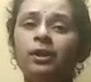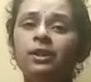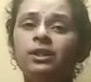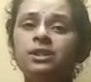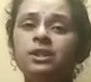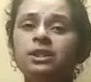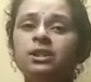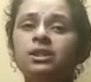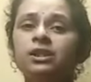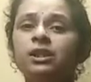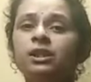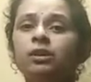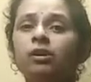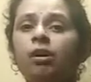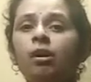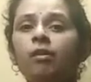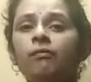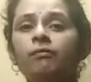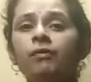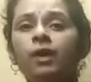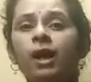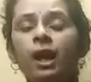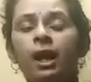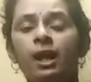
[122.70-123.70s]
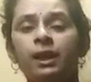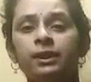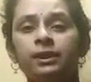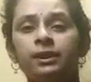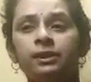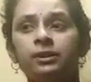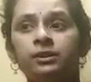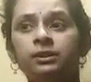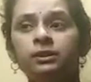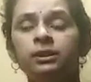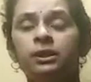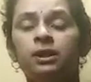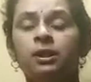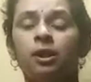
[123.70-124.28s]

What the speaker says: rusting of iron,